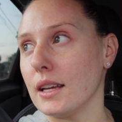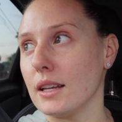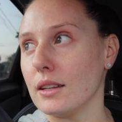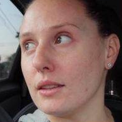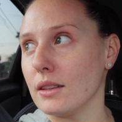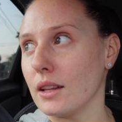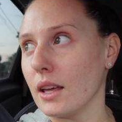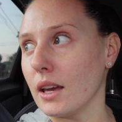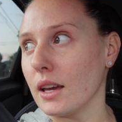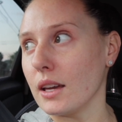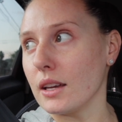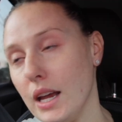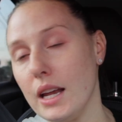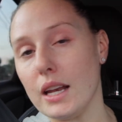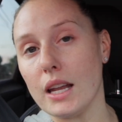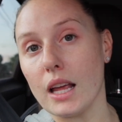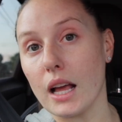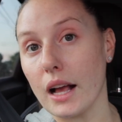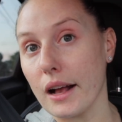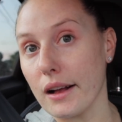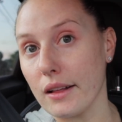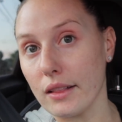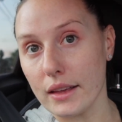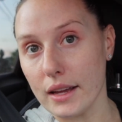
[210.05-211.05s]
and like
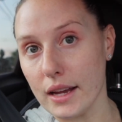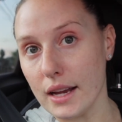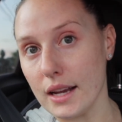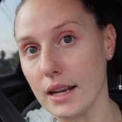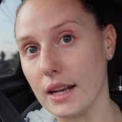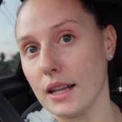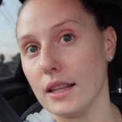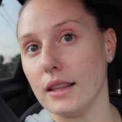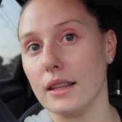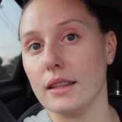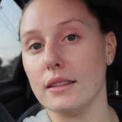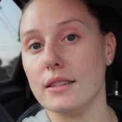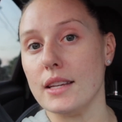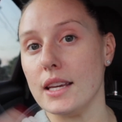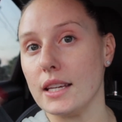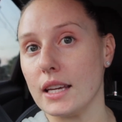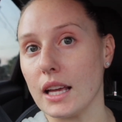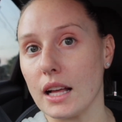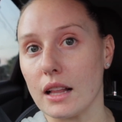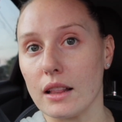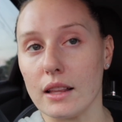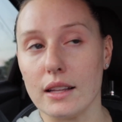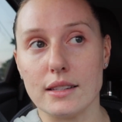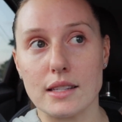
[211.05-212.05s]
eating clean and
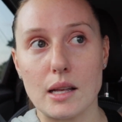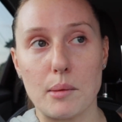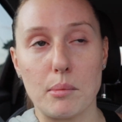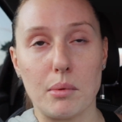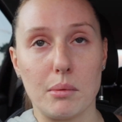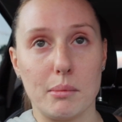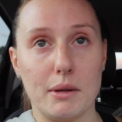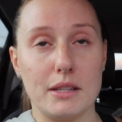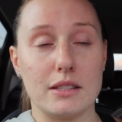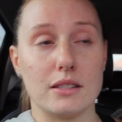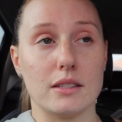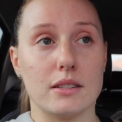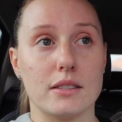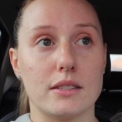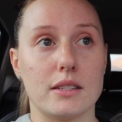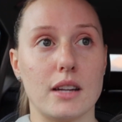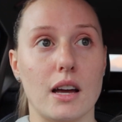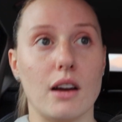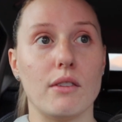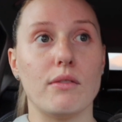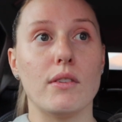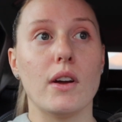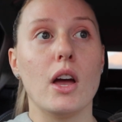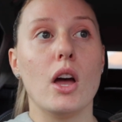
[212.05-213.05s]
taking clean supplements and
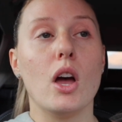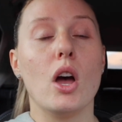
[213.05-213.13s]
stuff,